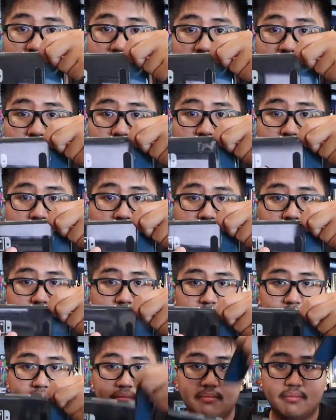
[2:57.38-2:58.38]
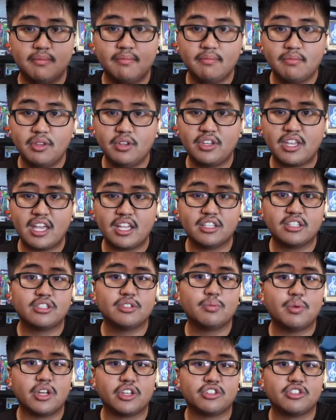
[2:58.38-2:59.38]
can't do this. You can't
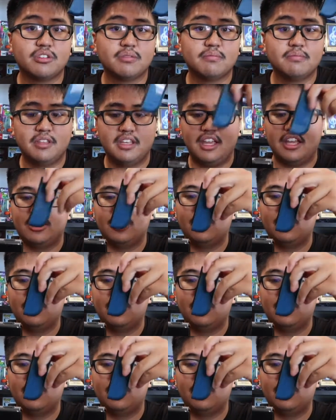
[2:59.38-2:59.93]
switch, and